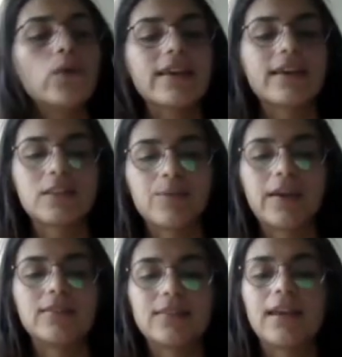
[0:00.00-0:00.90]
we can
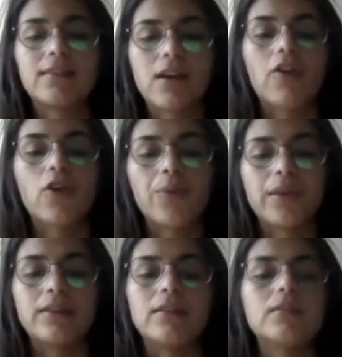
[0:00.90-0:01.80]
state our
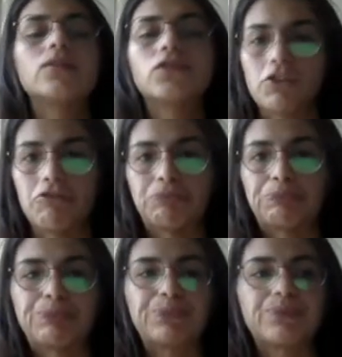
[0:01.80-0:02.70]
opinion too.